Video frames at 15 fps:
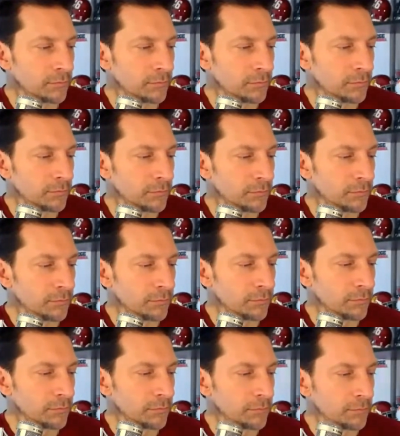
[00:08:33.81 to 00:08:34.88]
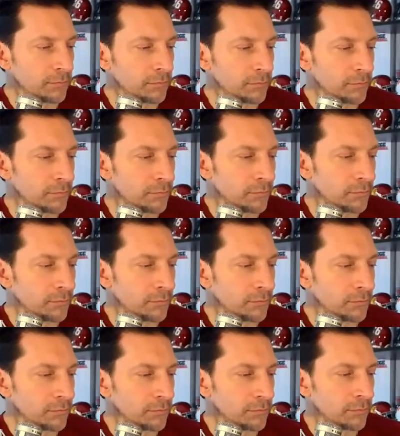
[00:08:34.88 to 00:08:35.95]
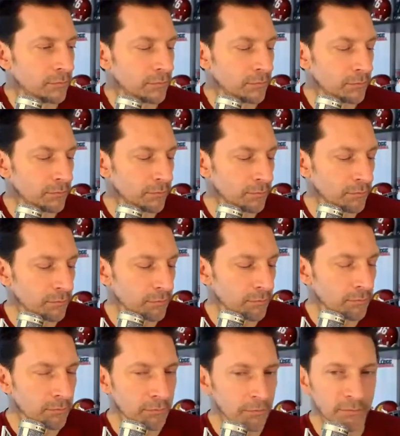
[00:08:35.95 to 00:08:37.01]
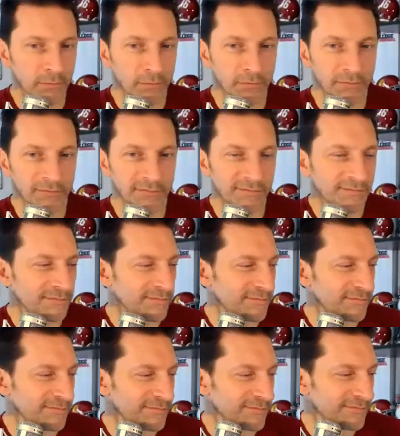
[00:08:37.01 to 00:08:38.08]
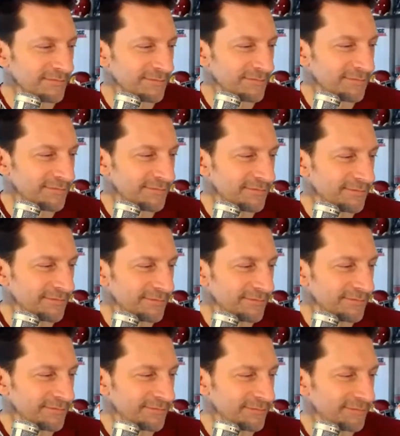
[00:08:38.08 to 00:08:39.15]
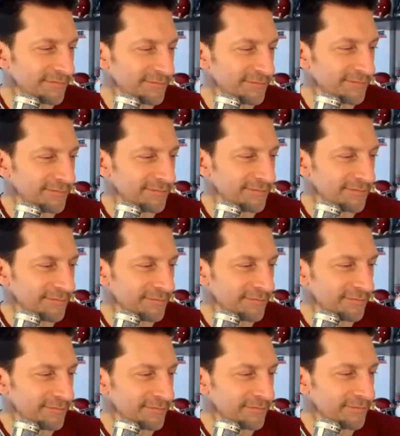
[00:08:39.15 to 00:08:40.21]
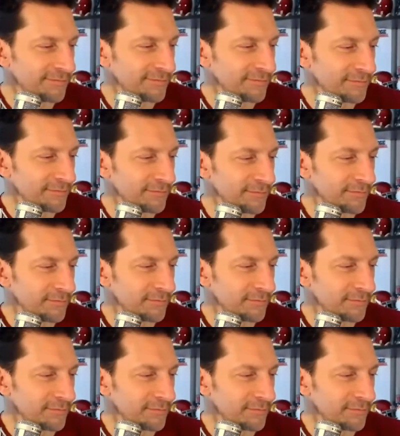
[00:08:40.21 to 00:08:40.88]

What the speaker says: (silent)